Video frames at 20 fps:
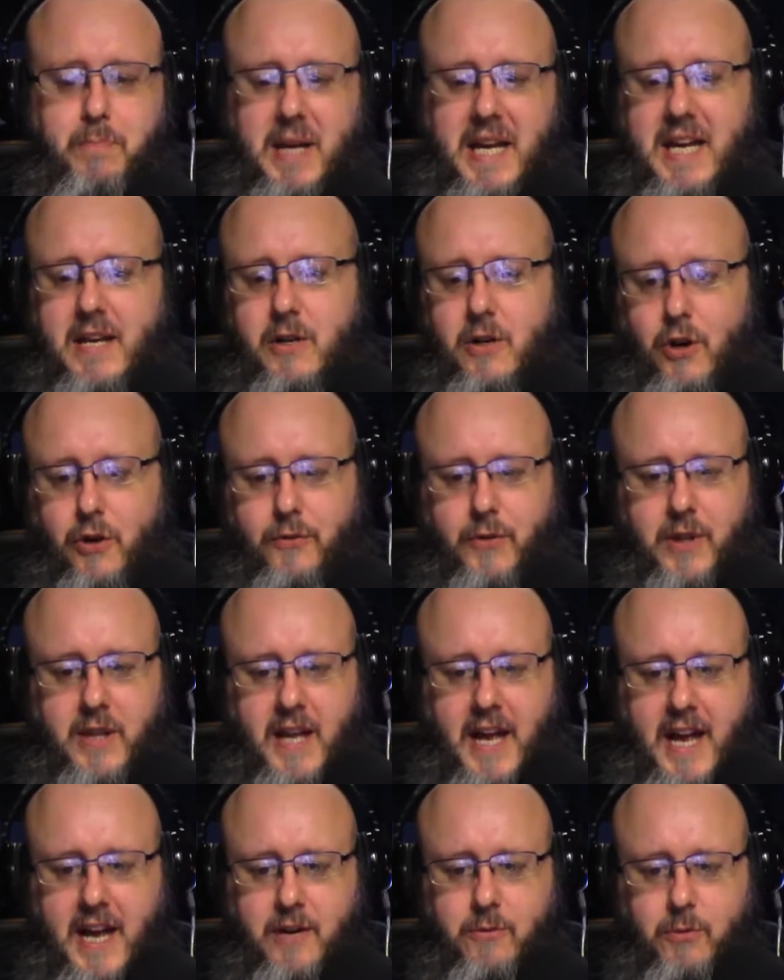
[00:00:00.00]
beaten over
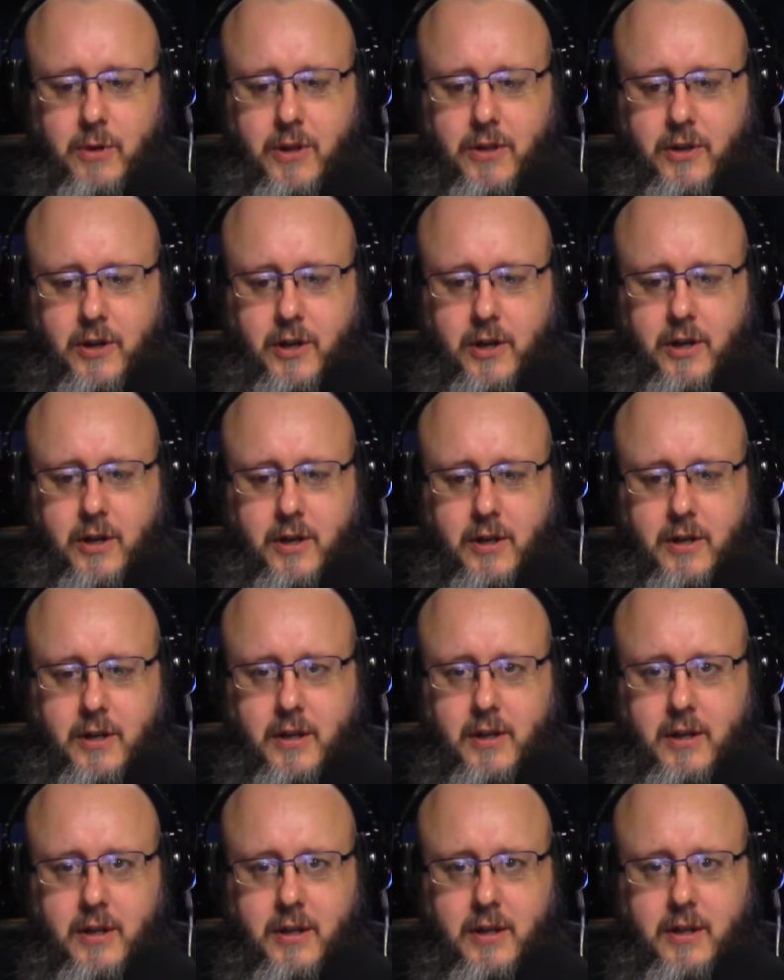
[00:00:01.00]
the head with her
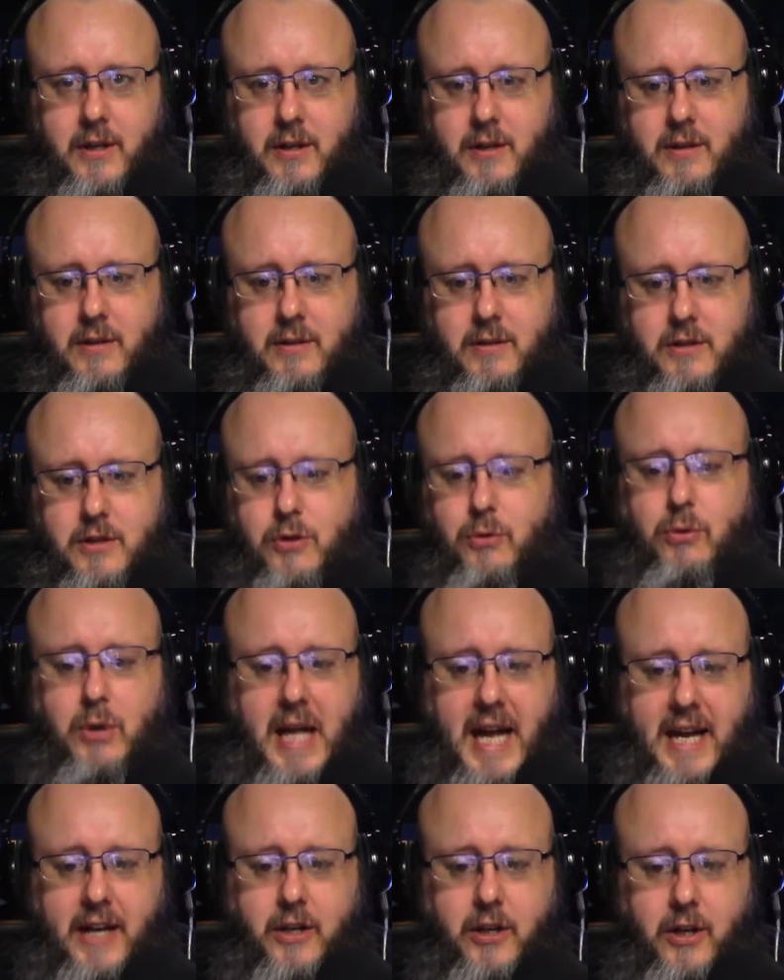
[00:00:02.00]
to
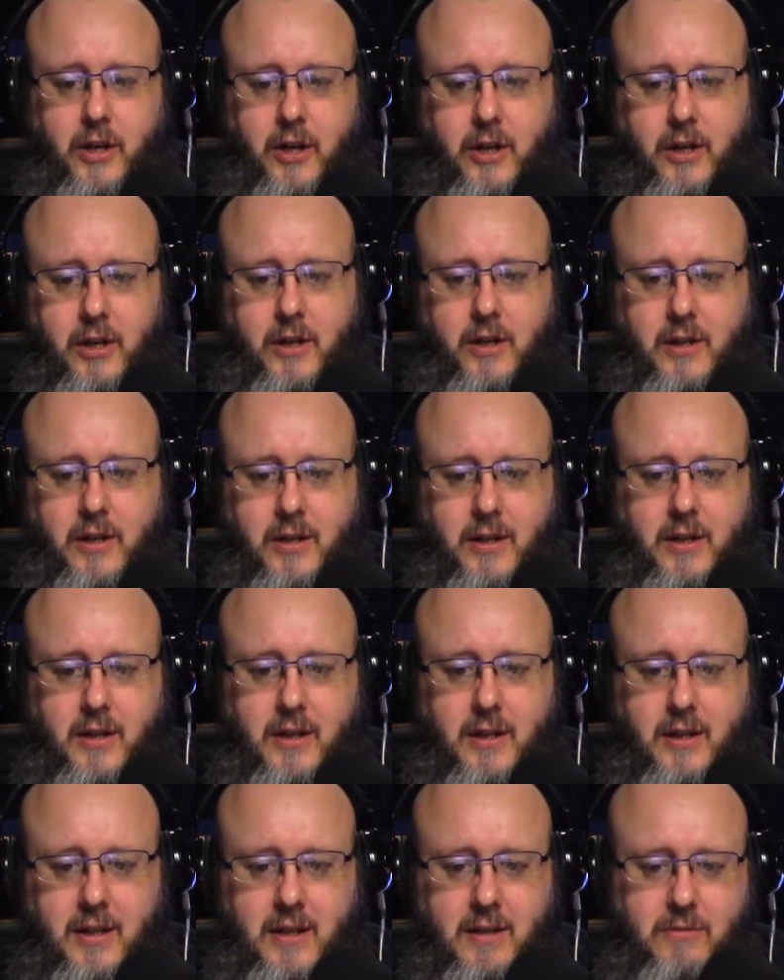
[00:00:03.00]
like her.
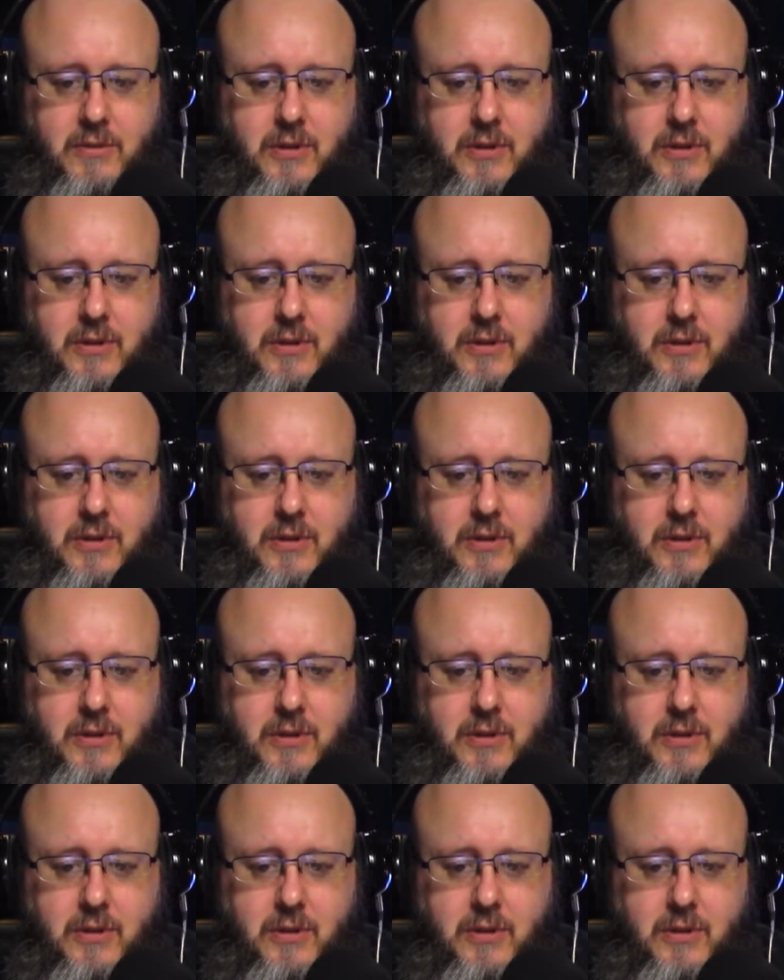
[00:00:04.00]
It